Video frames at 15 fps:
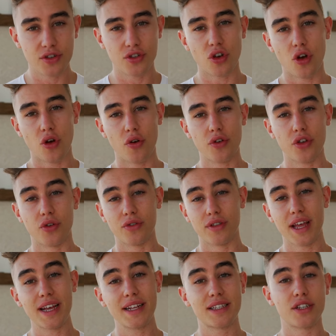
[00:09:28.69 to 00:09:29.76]
So you'll
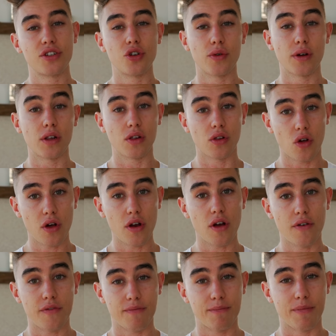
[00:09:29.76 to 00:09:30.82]
need to do a lot
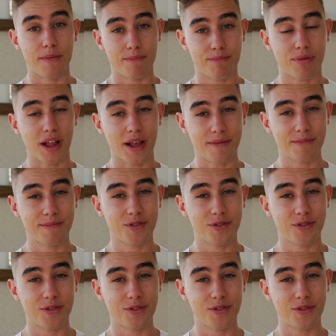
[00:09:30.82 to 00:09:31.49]
of like